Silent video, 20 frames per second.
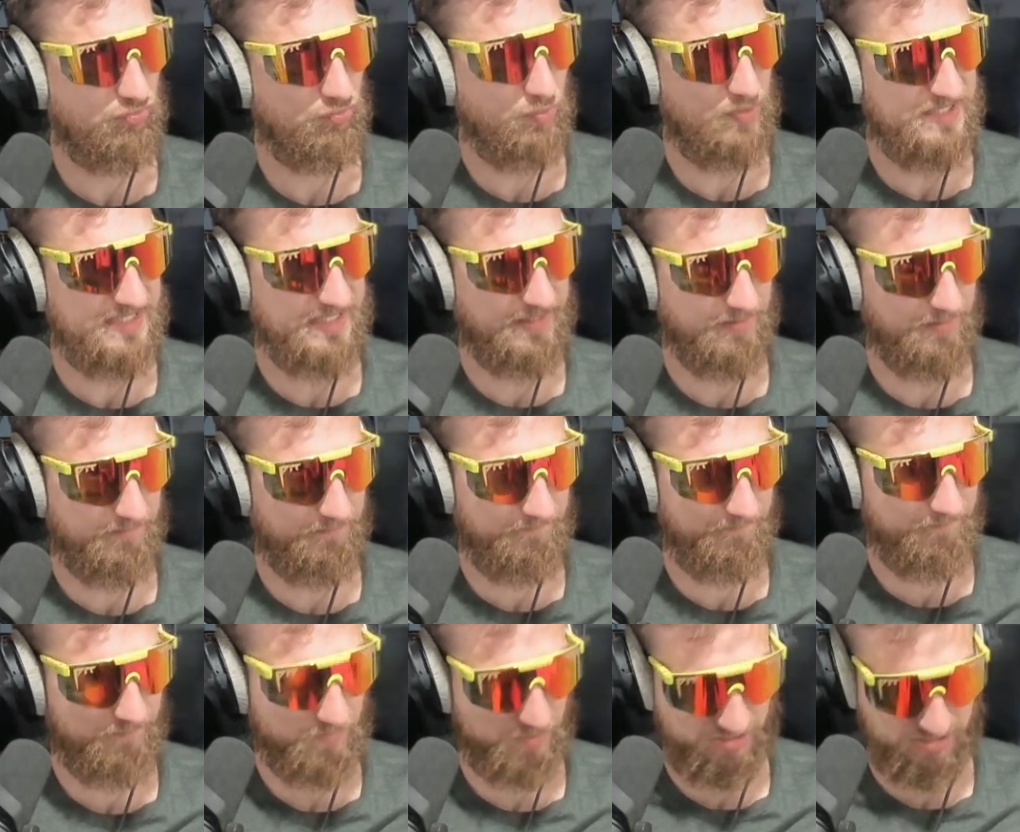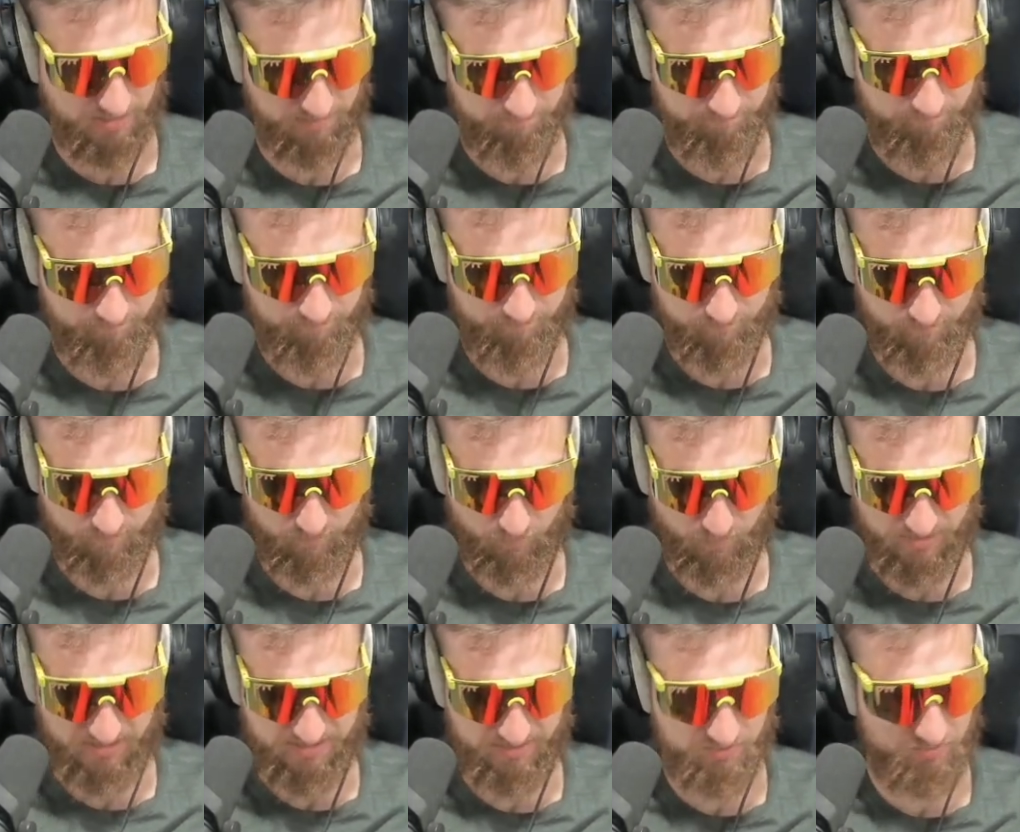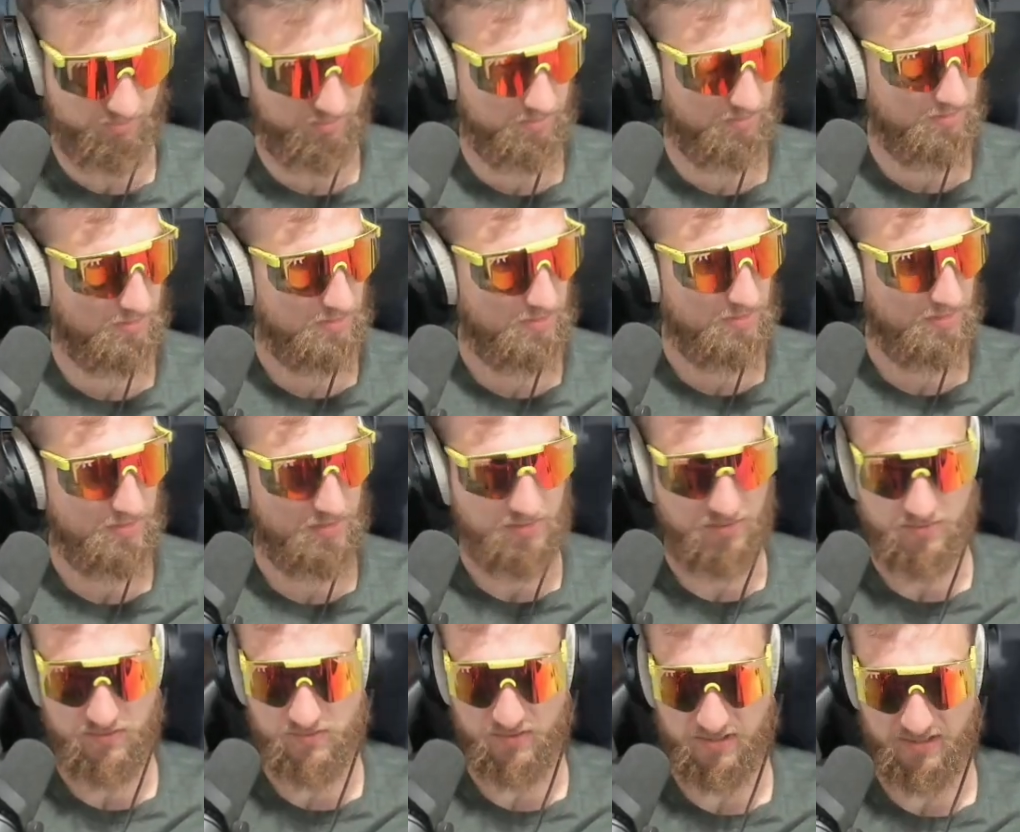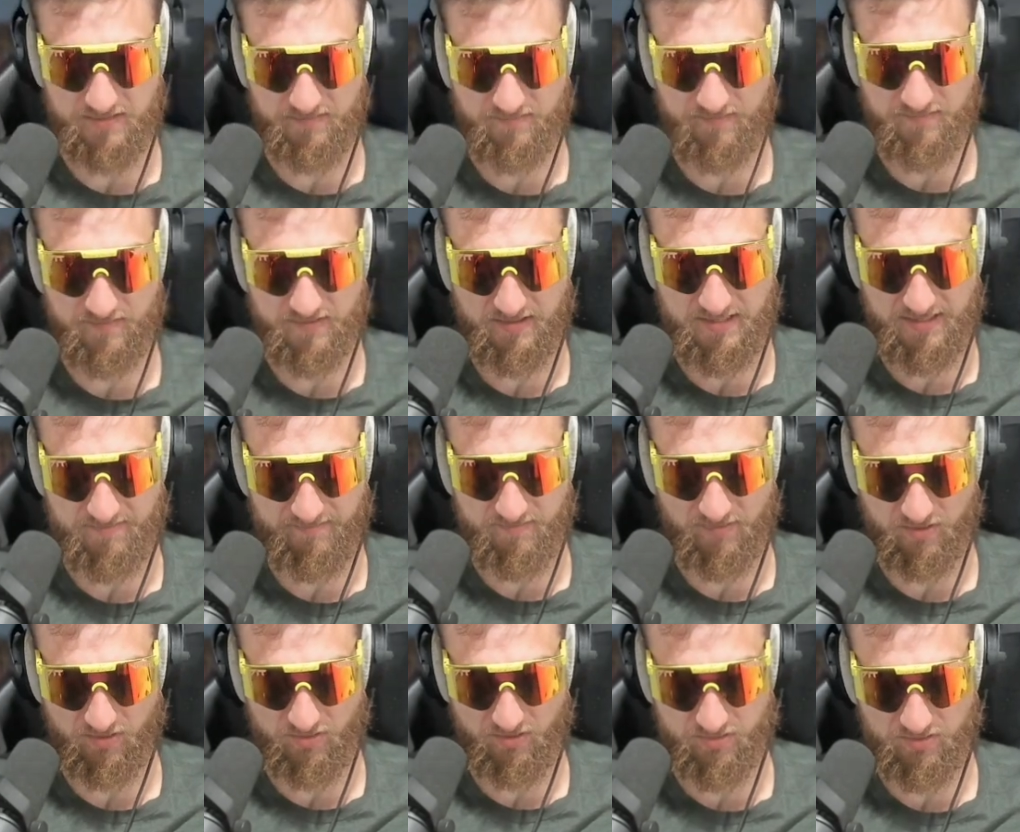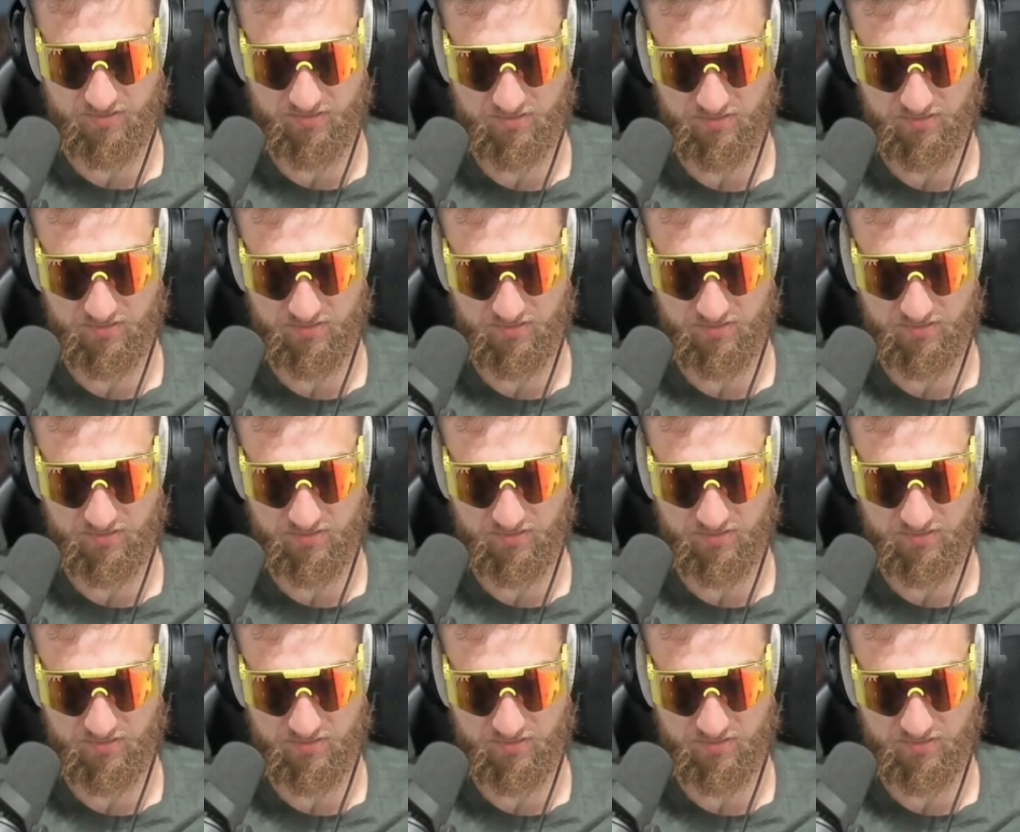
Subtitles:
We didn't. Okay, we need to. So if f low